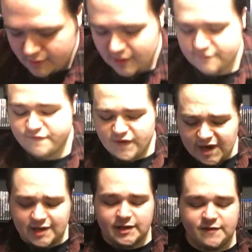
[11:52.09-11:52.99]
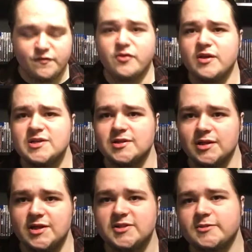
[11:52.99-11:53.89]
And finally for this
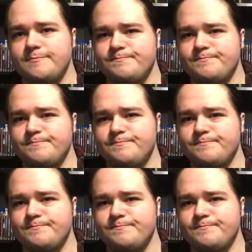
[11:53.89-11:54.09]
list,